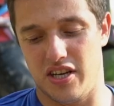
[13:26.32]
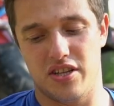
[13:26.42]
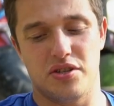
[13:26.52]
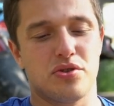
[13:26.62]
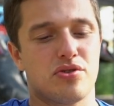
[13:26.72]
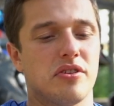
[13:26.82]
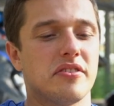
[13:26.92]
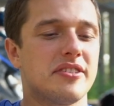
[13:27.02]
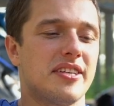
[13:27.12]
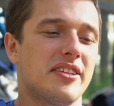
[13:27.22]
And you should
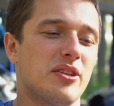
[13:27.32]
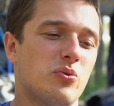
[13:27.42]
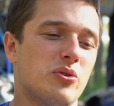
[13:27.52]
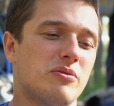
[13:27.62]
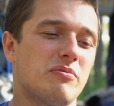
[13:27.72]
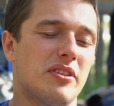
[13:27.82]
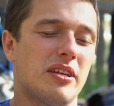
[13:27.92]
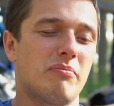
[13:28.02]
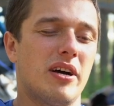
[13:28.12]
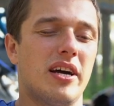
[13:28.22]
understand that was
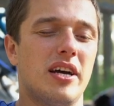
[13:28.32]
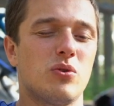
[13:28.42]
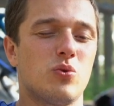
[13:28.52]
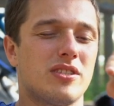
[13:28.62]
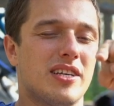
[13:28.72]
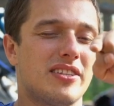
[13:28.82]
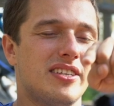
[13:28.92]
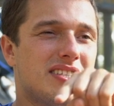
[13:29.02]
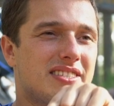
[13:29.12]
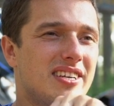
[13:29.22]
that my hand was like
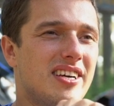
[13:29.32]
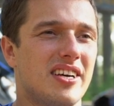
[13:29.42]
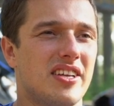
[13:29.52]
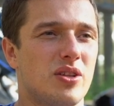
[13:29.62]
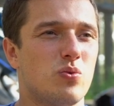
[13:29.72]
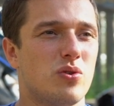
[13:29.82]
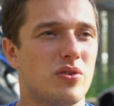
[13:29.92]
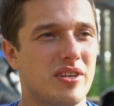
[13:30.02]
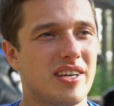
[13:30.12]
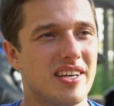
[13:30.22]
this. It oh.
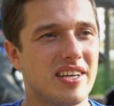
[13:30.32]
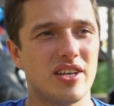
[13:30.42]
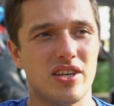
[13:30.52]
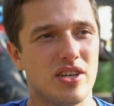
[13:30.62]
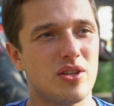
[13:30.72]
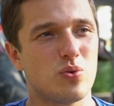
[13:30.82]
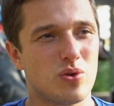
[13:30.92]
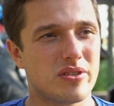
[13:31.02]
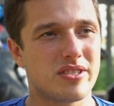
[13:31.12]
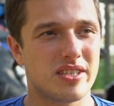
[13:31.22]
was, yeah, it, it
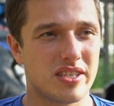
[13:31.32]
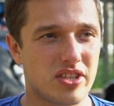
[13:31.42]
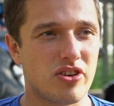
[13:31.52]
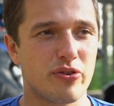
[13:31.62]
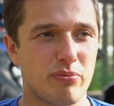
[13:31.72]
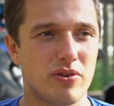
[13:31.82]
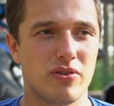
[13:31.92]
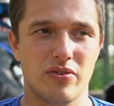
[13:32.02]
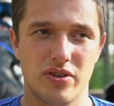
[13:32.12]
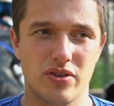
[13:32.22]
was a
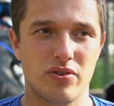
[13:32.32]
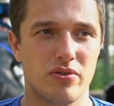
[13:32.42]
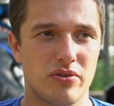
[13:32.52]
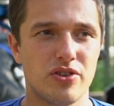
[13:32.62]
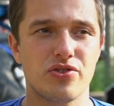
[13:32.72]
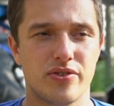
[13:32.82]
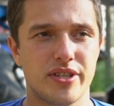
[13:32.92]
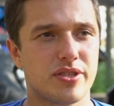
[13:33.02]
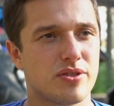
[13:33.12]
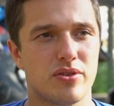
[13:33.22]
terrible, you know,
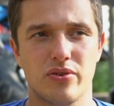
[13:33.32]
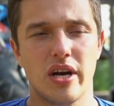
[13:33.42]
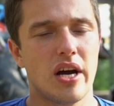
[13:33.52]
injury. So